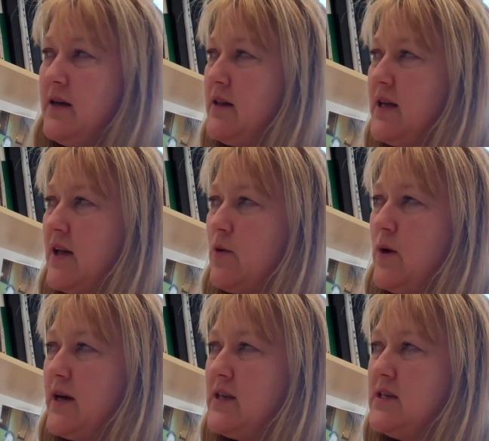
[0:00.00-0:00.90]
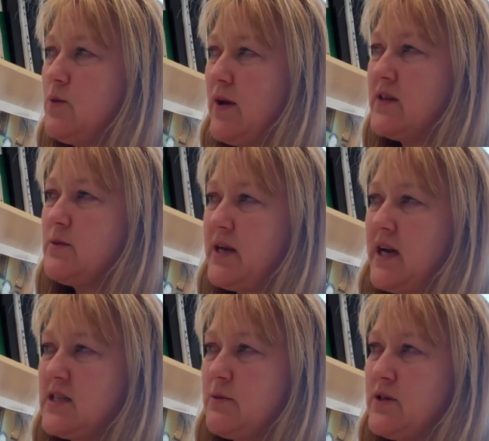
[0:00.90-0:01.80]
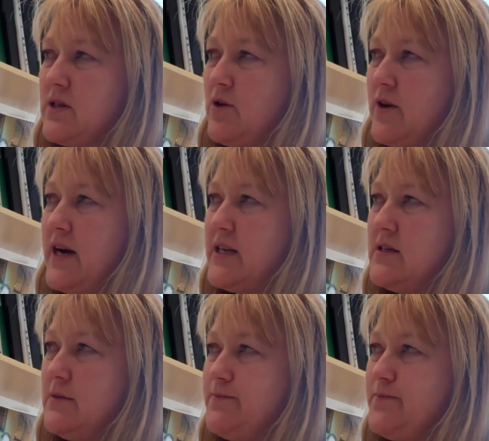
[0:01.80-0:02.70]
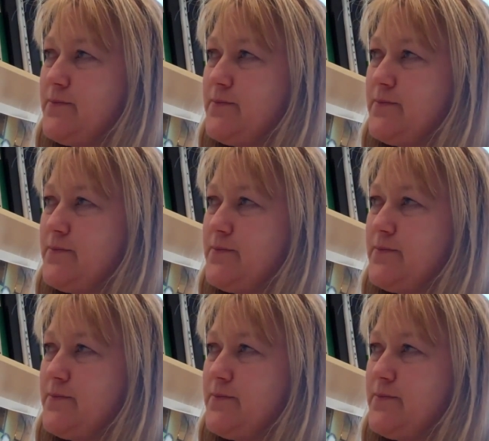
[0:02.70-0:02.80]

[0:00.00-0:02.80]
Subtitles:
The other one is one that's been customised and created.